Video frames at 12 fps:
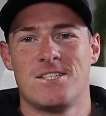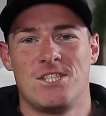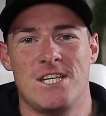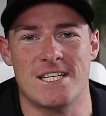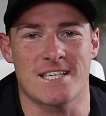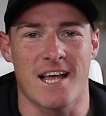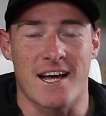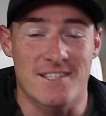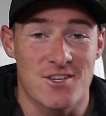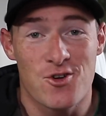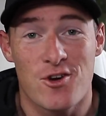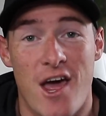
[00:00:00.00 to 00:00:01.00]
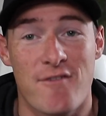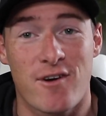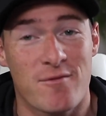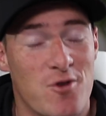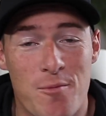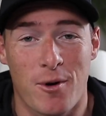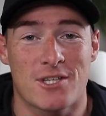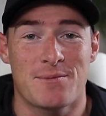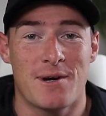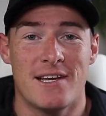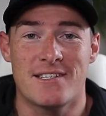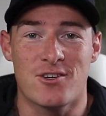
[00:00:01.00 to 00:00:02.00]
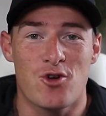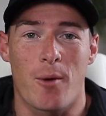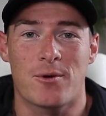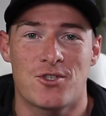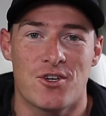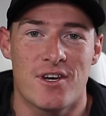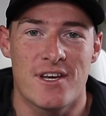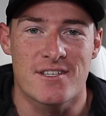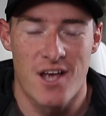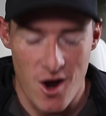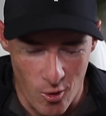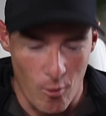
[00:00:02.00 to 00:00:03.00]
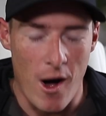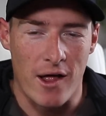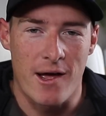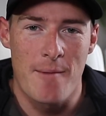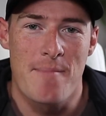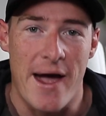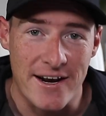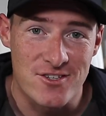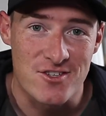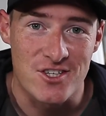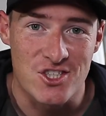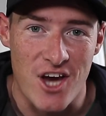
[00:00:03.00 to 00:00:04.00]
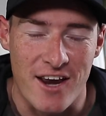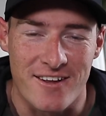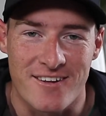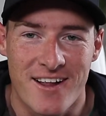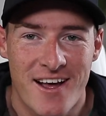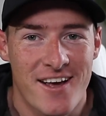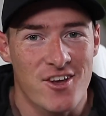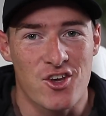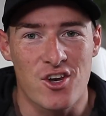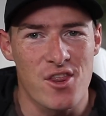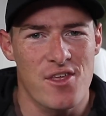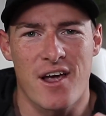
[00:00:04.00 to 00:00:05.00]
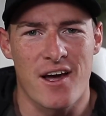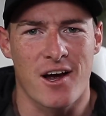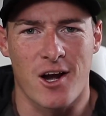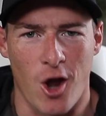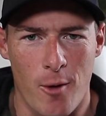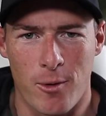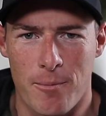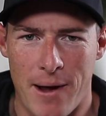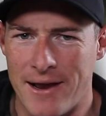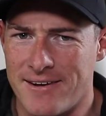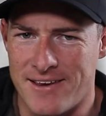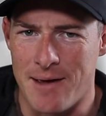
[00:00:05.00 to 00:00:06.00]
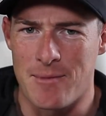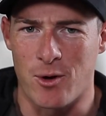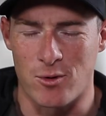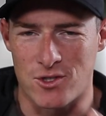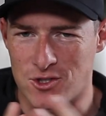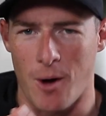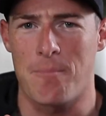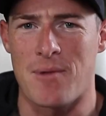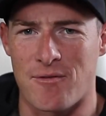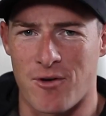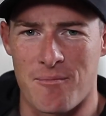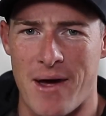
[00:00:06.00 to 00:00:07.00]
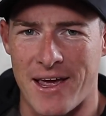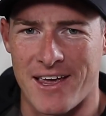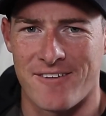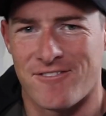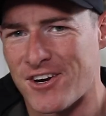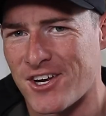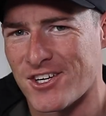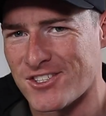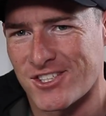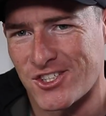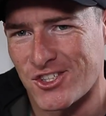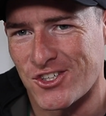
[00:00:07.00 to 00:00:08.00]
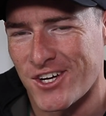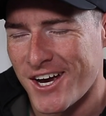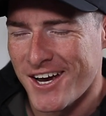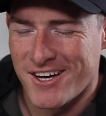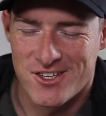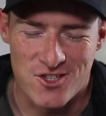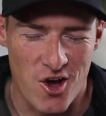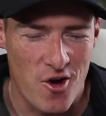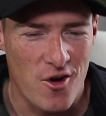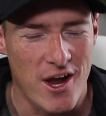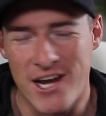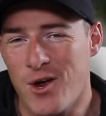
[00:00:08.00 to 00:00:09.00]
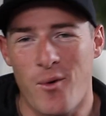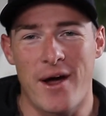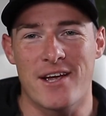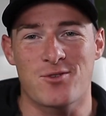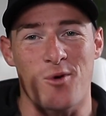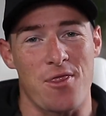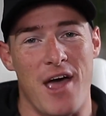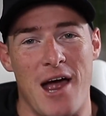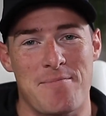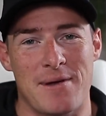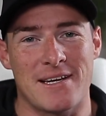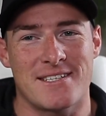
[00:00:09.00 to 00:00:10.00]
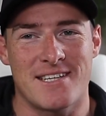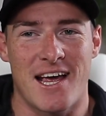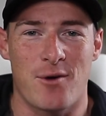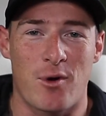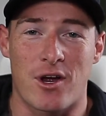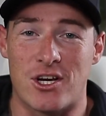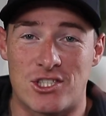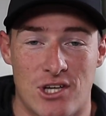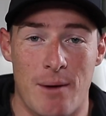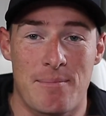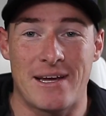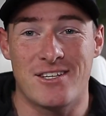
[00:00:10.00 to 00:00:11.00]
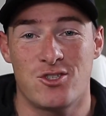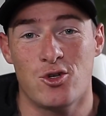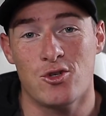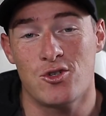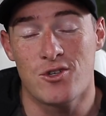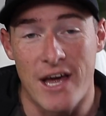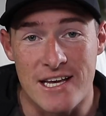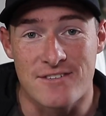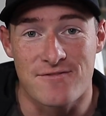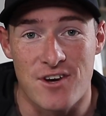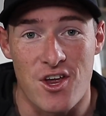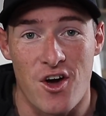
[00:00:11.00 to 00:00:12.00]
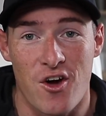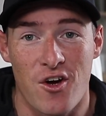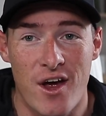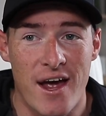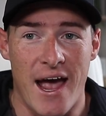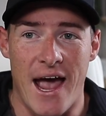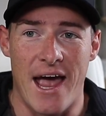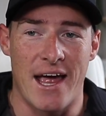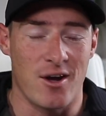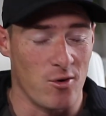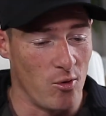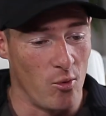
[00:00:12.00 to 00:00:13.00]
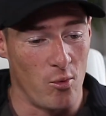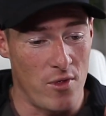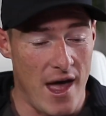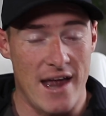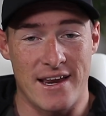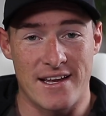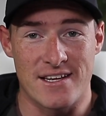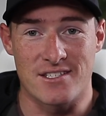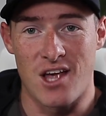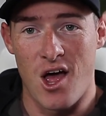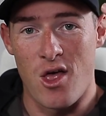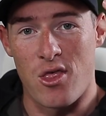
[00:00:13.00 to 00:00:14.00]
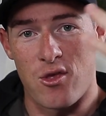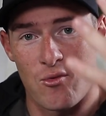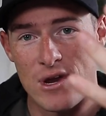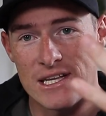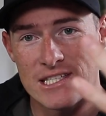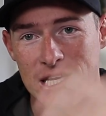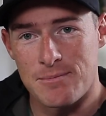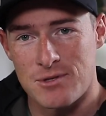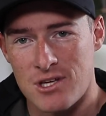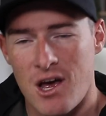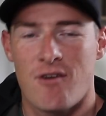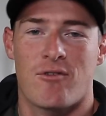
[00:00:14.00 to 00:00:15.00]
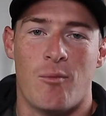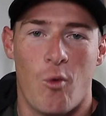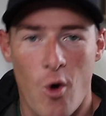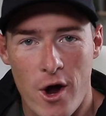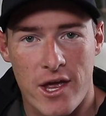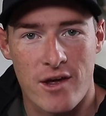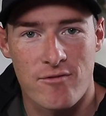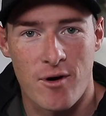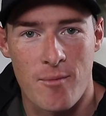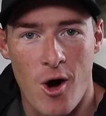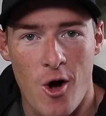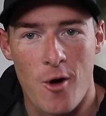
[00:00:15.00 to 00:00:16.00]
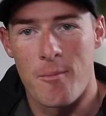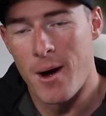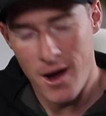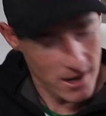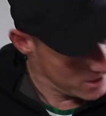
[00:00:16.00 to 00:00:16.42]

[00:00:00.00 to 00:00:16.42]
It's a new day full of new possibilities and new opportunities. Welcome back to the channel. You didn't think a global pandemic would stop me from making videos, did you? So anyways, with that being said, we're gonna jump into today's video, and that is 3 tips from working from home